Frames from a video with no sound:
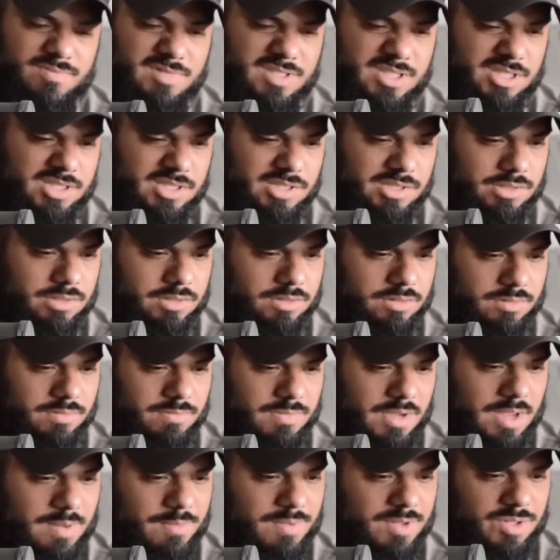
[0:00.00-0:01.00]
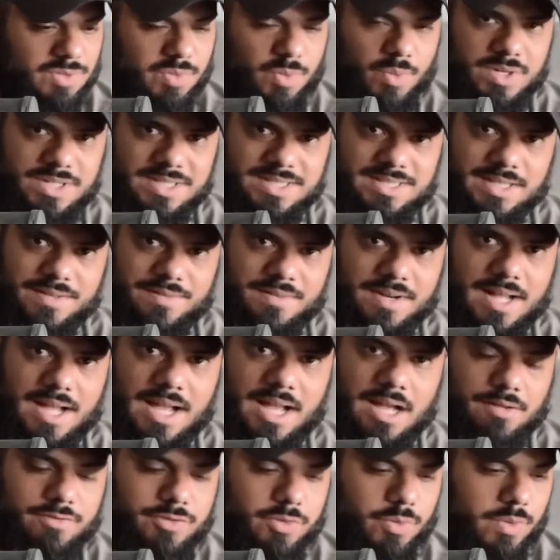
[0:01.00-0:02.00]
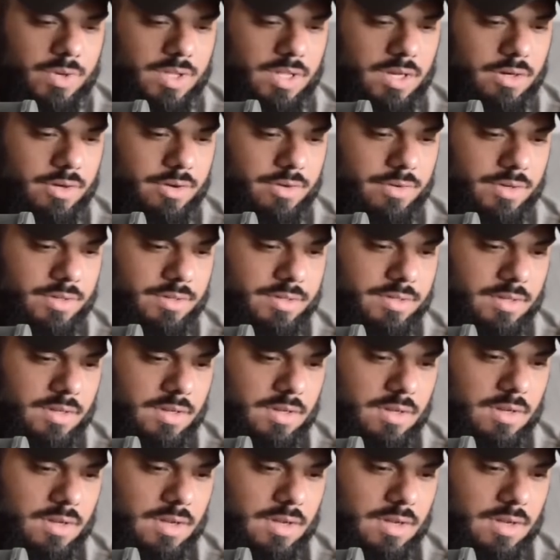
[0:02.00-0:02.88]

uh, maybe twenty-seven and a half, twenty-eight hundreds.